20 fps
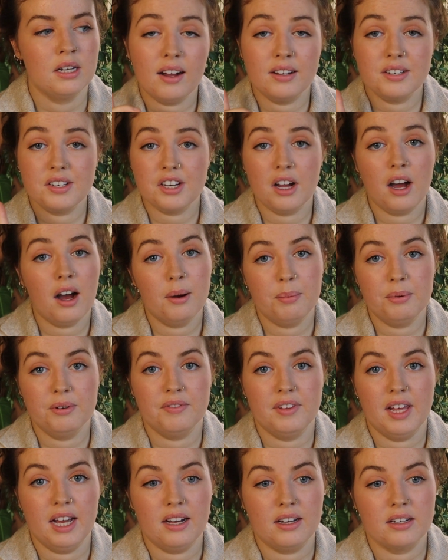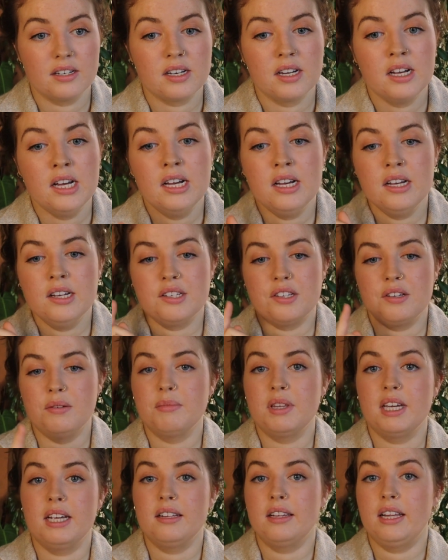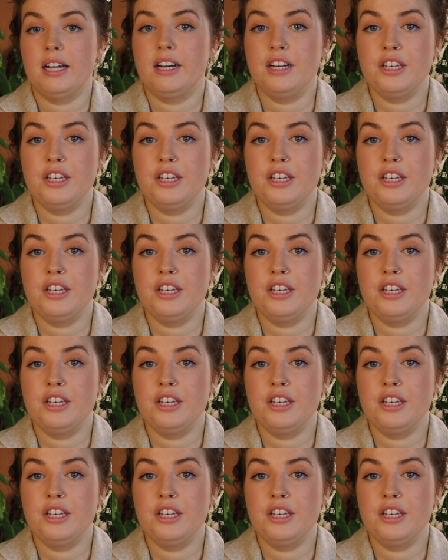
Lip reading: On top of that, something that